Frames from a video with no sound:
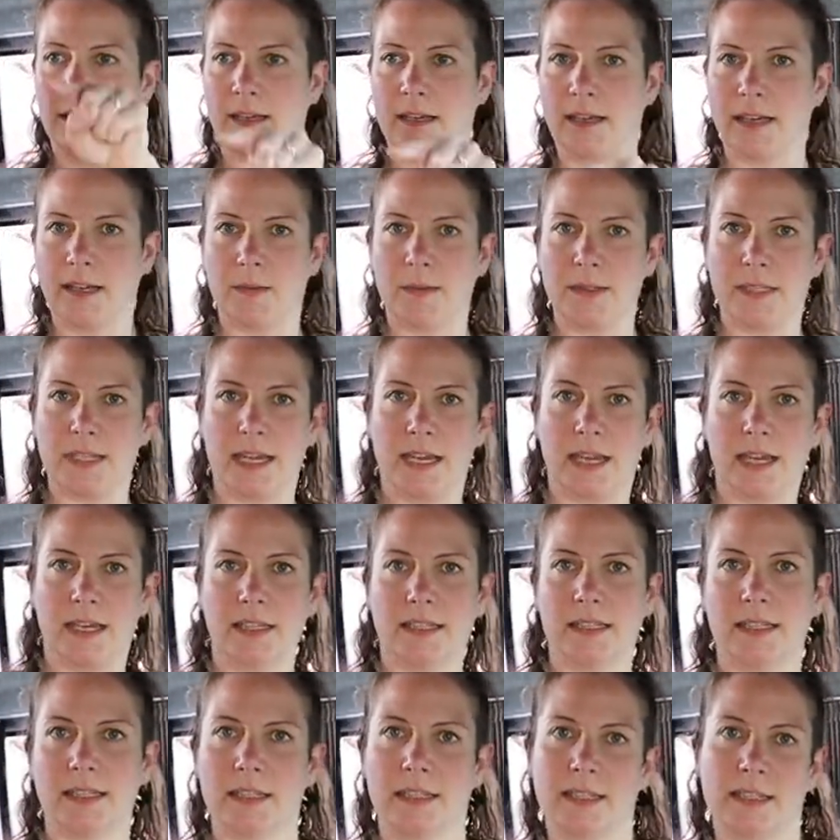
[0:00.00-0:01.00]
How was that?
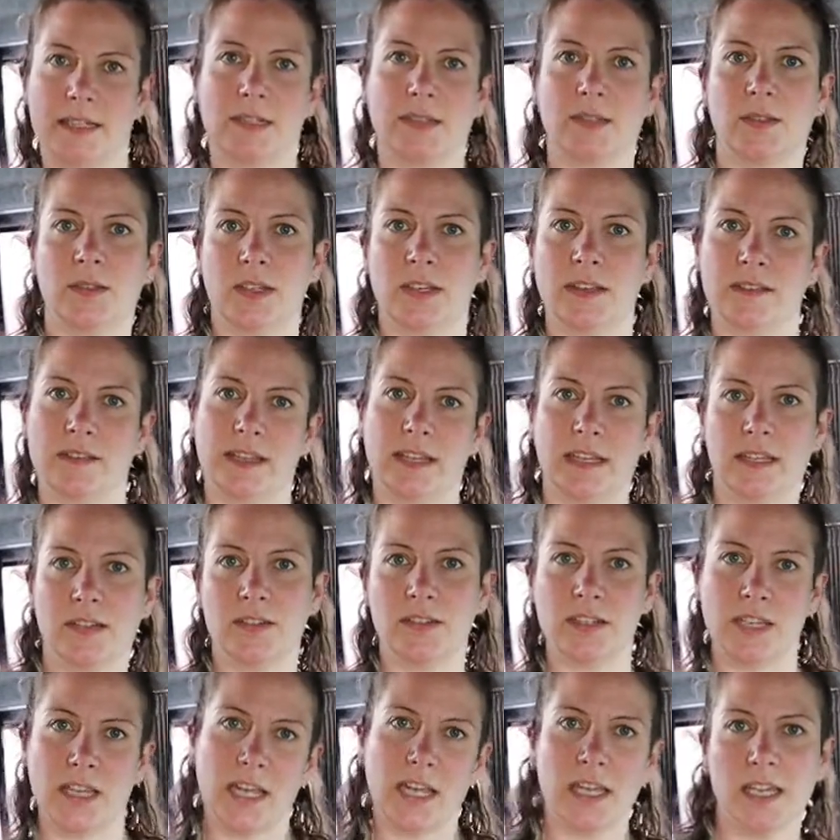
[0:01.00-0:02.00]
Should give that a little
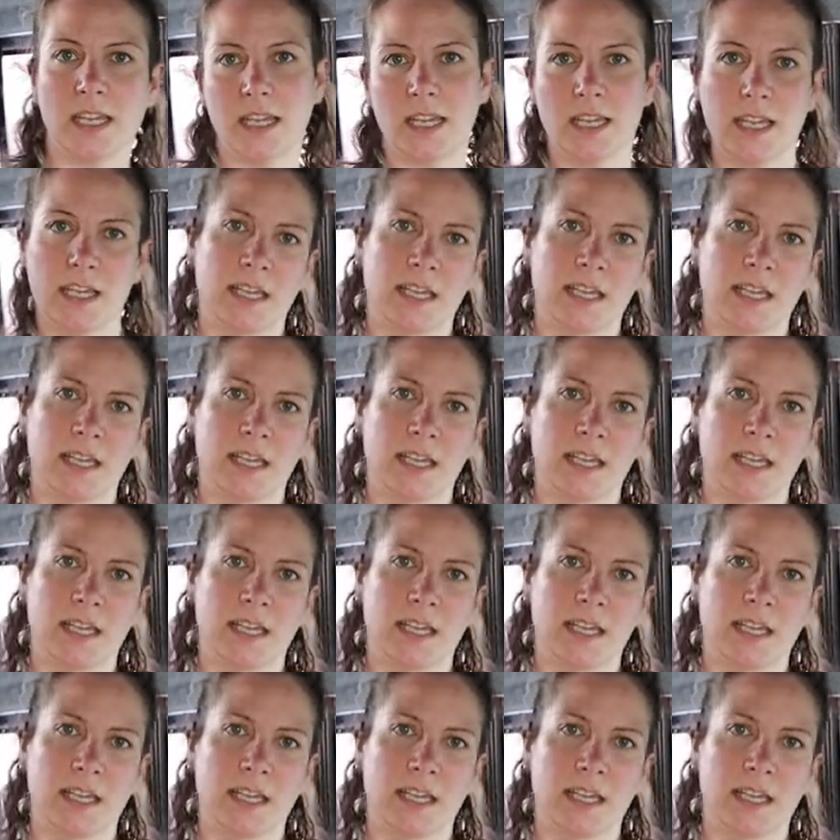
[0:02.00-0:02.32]
shake.